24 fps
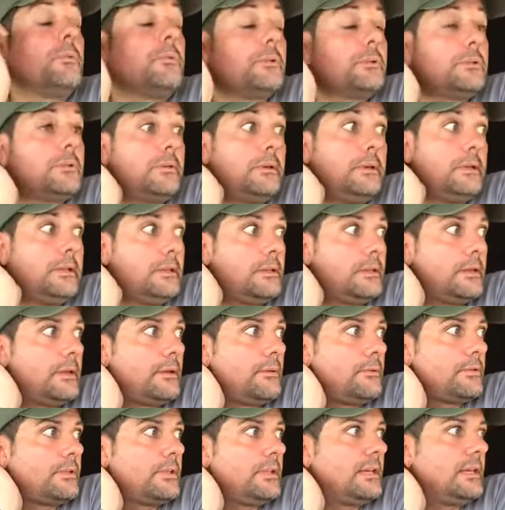Originally, I didn't think I
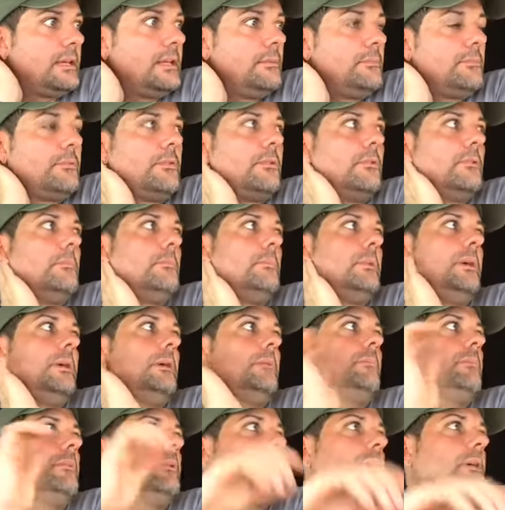was going to get them until May,
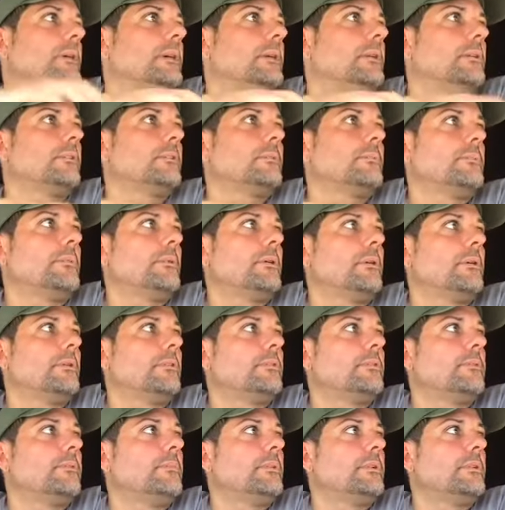but I got a surprise
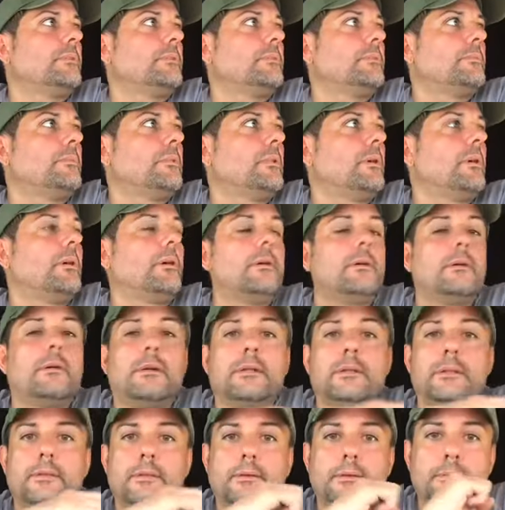from my supplier,
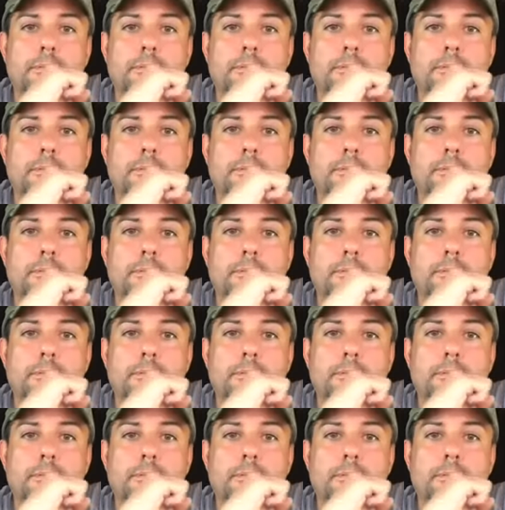and